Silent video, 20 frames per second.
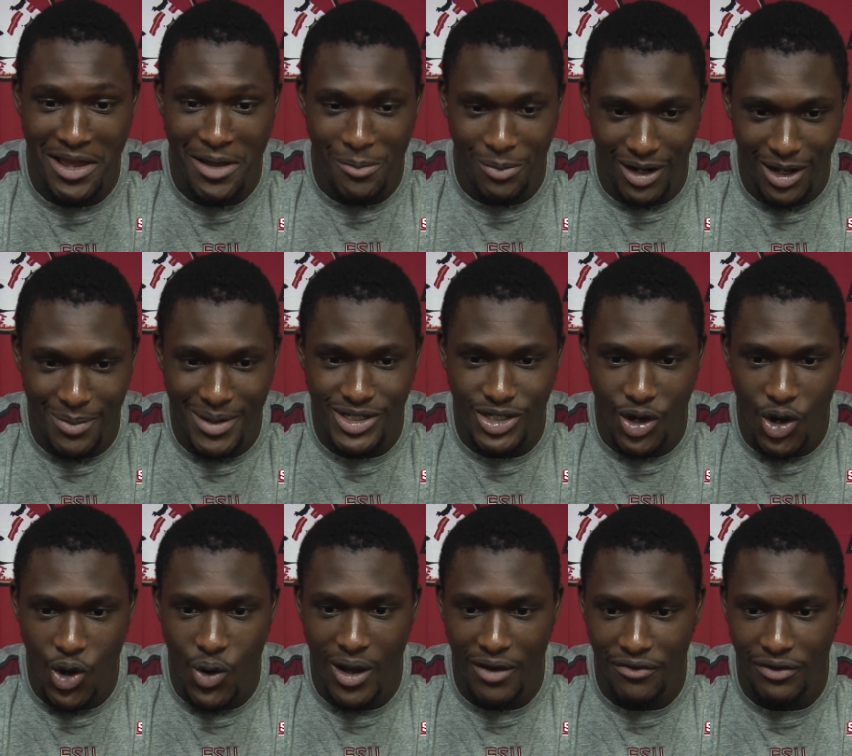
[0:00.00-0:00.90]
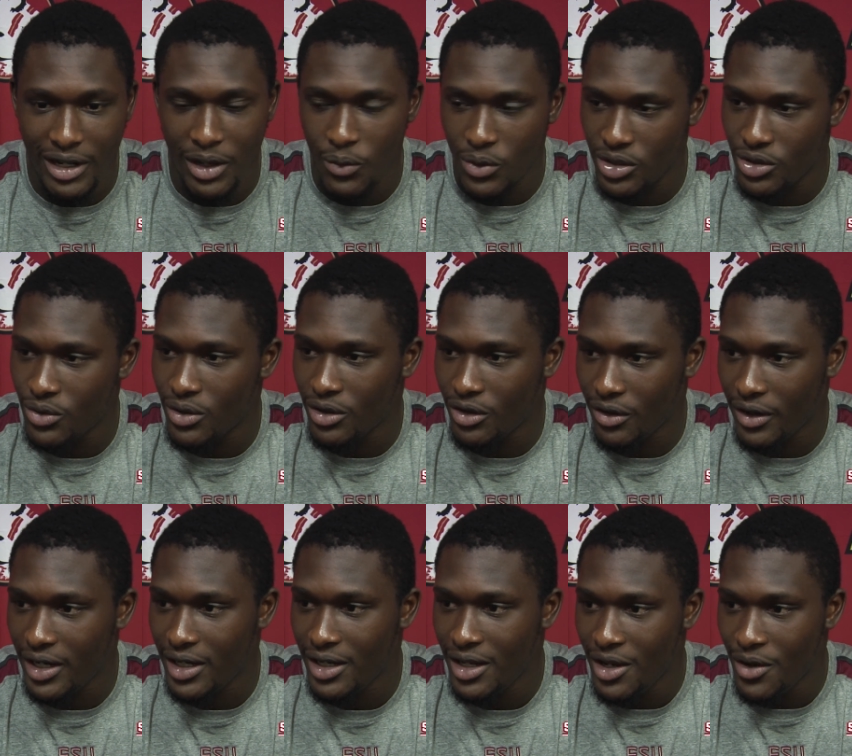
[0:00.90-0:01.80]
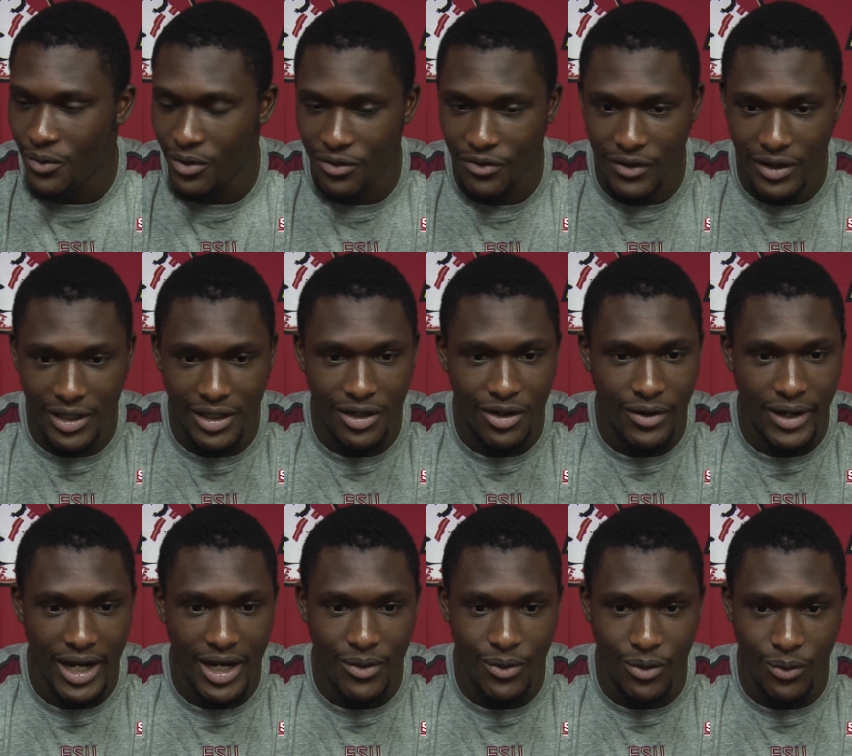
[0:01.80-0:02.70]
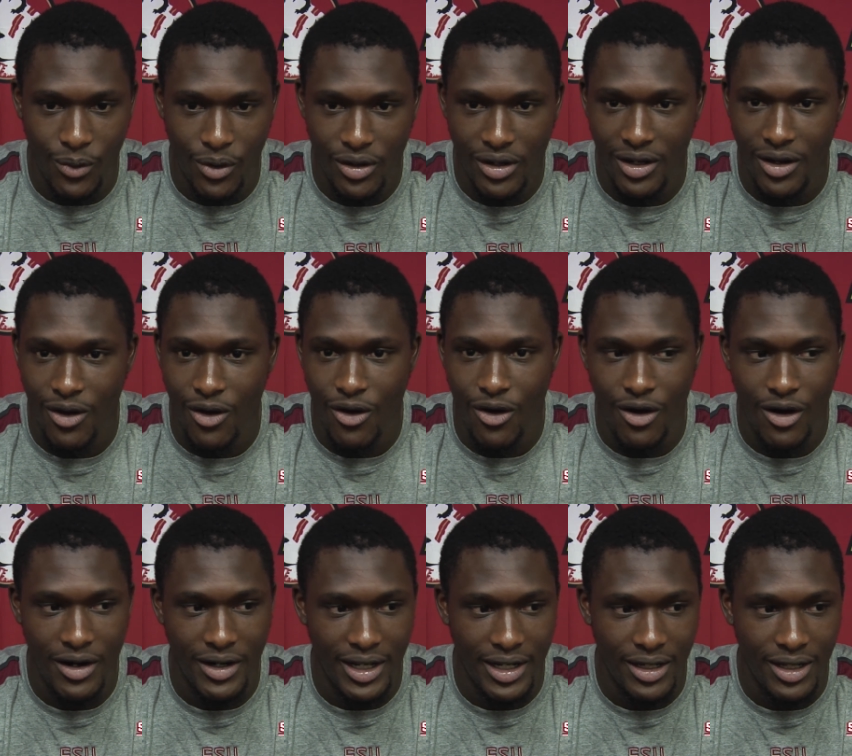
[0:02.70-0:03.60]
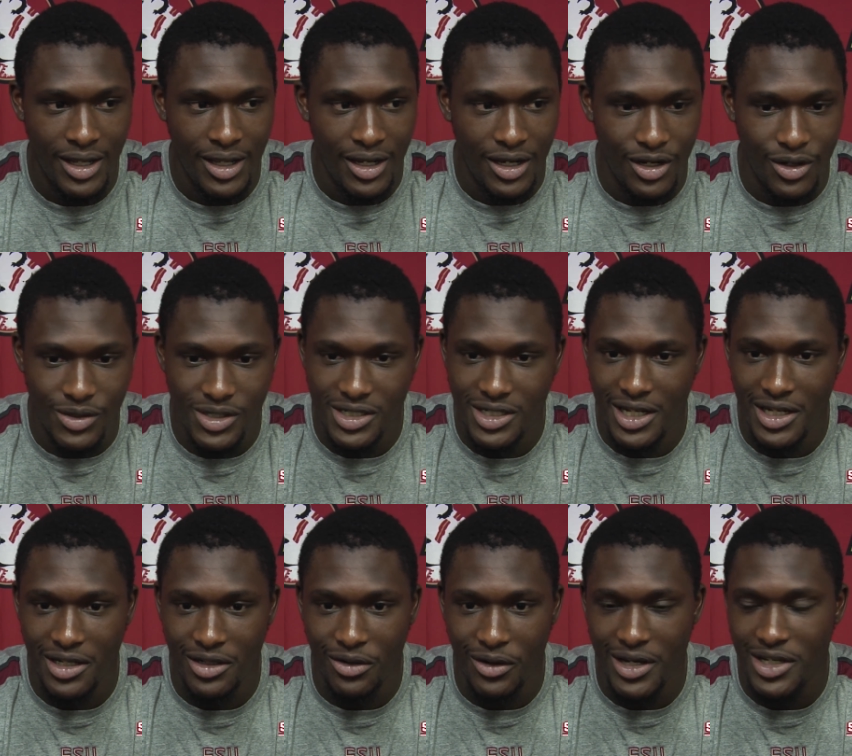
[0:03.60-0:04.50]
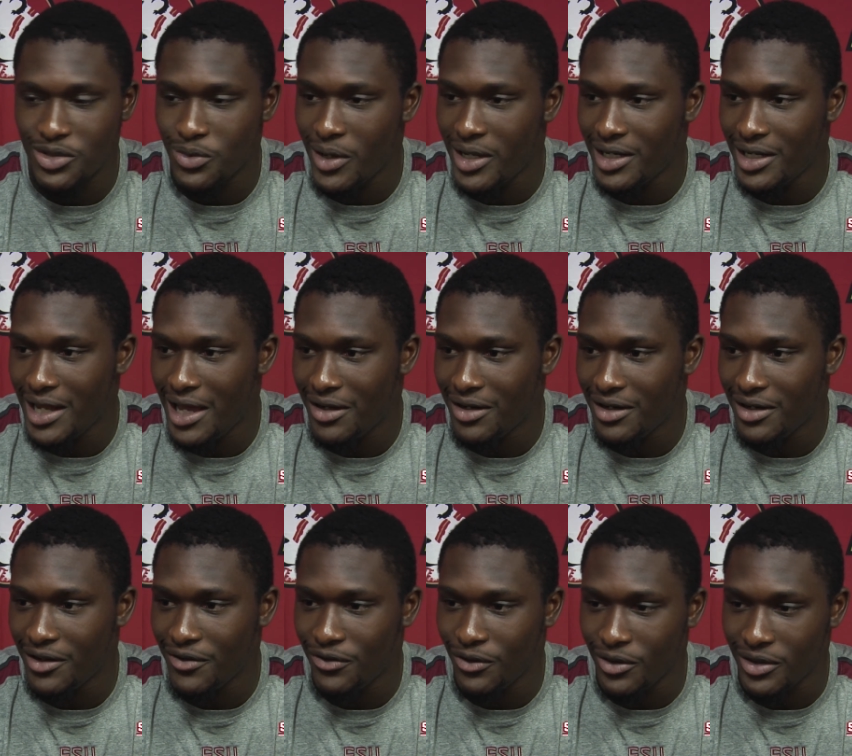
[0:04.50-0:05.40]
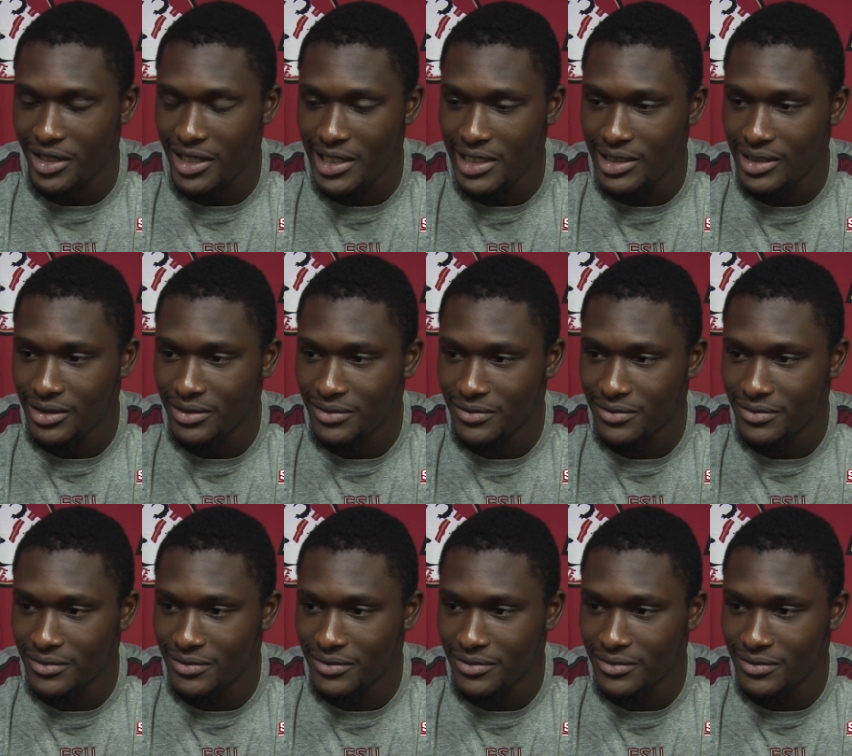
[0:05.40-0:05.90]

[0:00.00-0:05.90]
But um, as a whole, I feel like we're doing great. We're feeling great. We're working hard, and you know, just getting a great sweat in out there in that Florida heat.